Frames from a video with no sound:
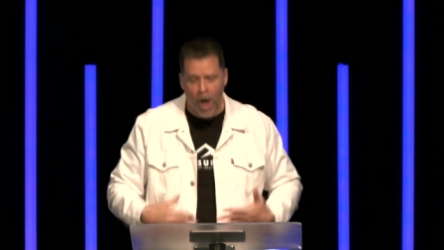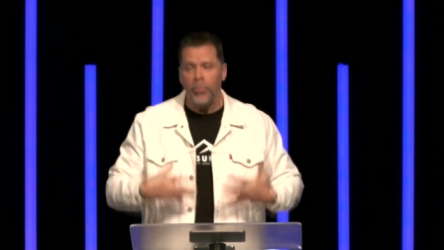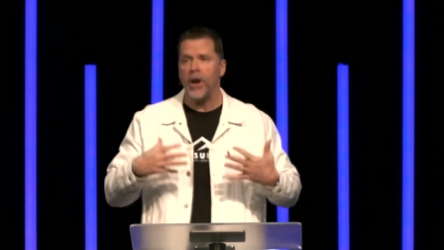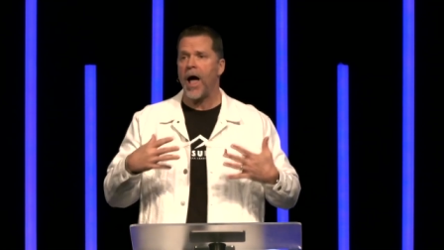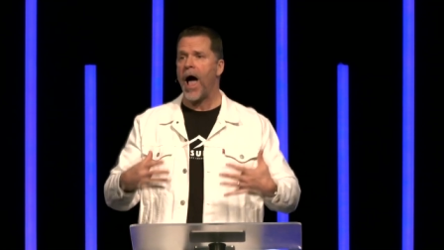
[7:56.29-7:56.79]

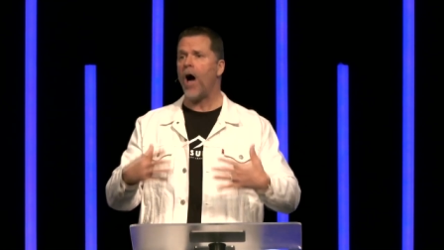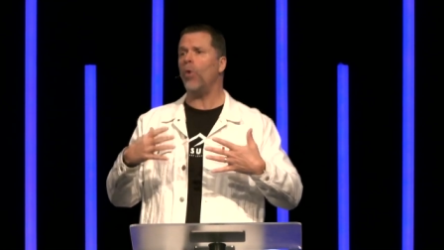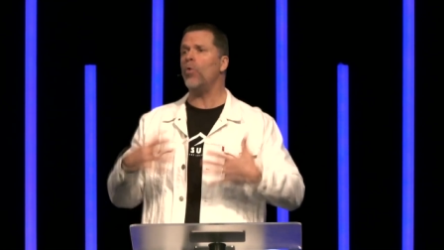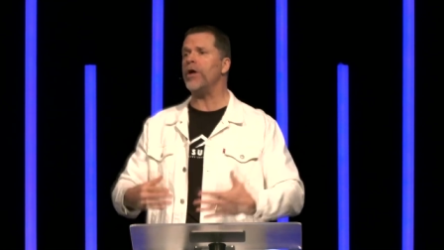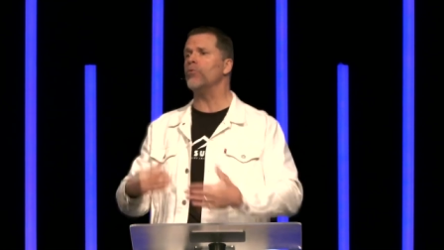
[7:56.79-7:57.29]
But
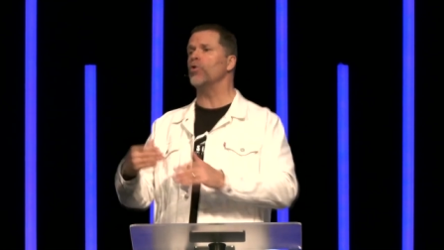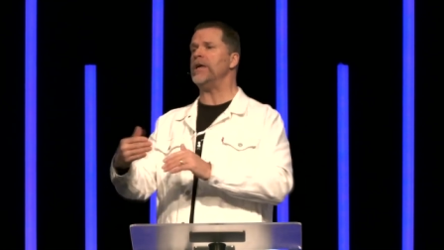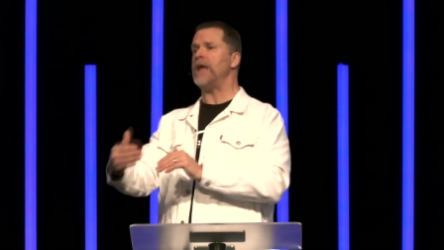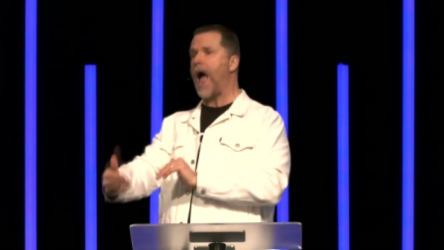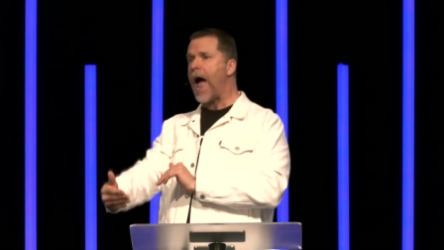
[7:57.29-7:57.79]
how we
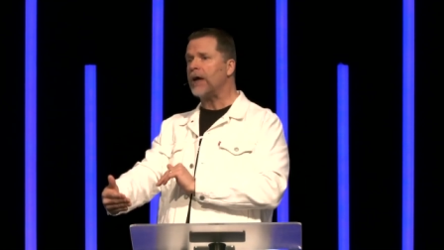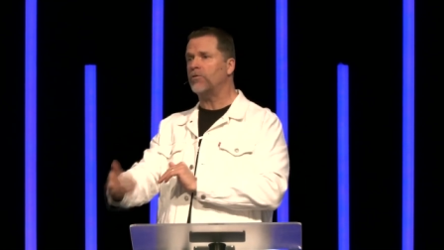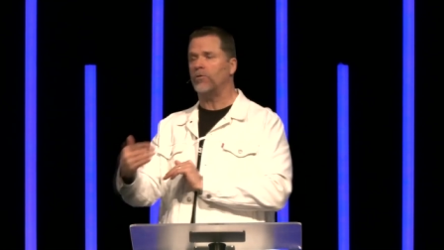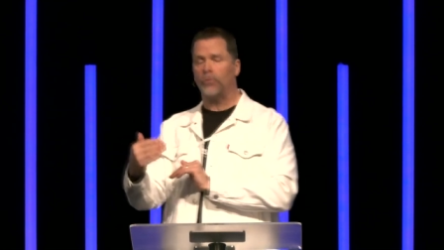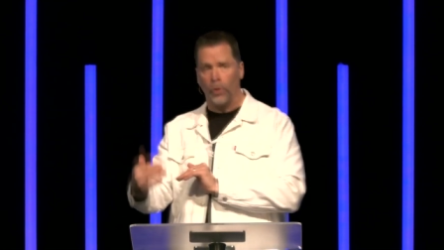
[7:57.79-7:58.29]

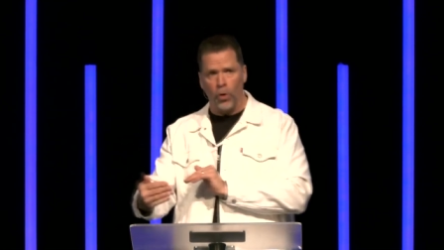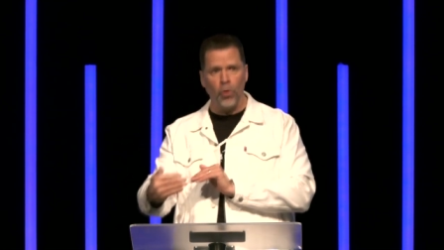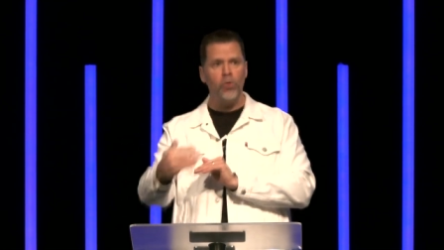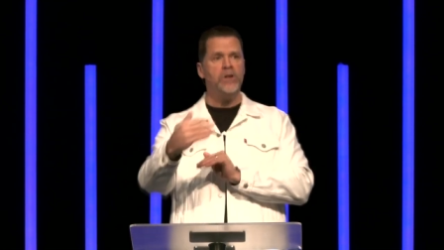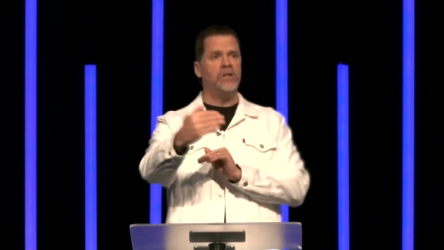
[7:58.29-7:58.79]
react
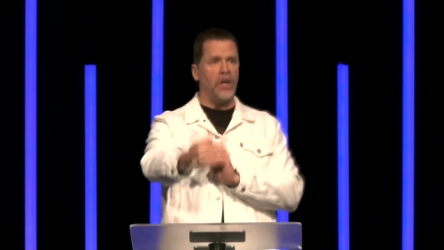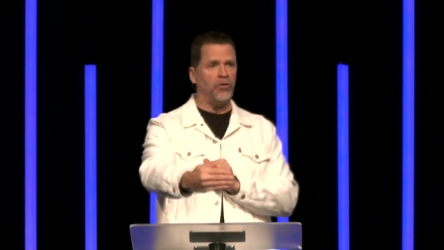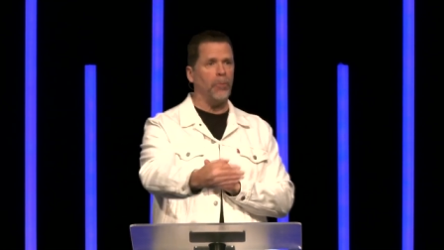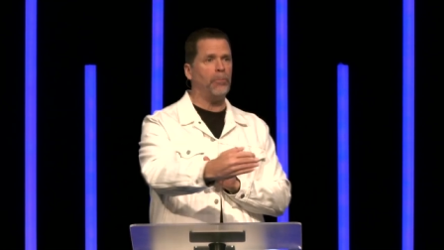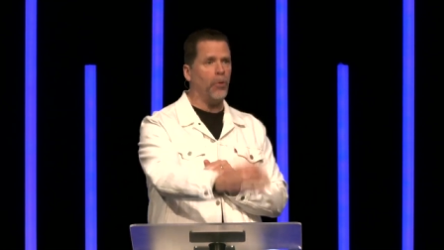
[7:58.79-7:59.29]
to
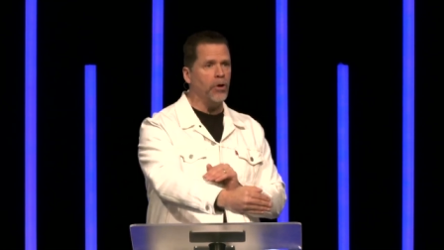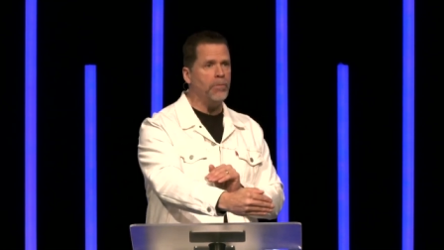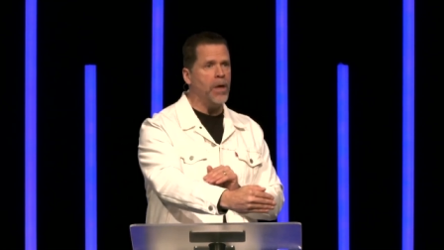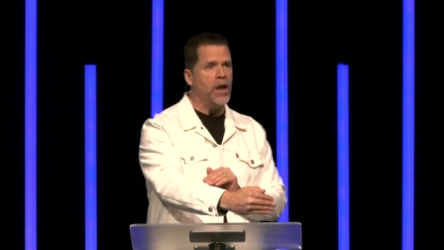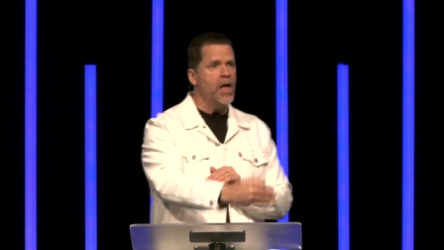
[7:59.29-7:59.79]

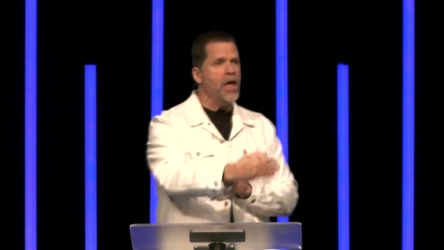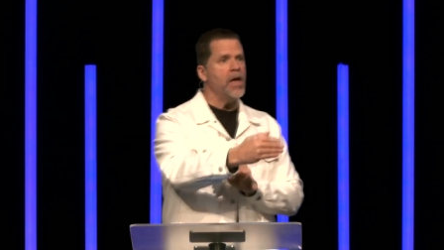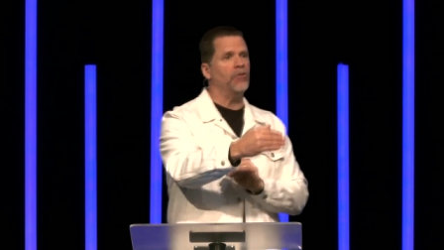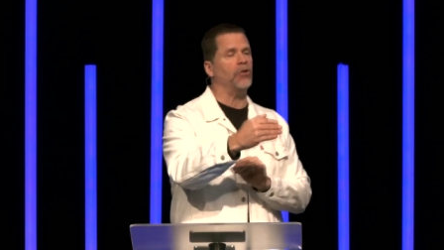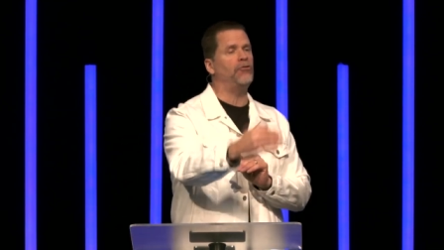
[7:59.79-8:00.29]
disappointment
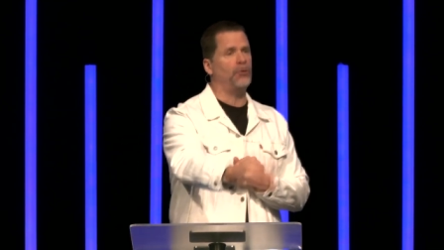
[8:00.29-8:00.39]
is a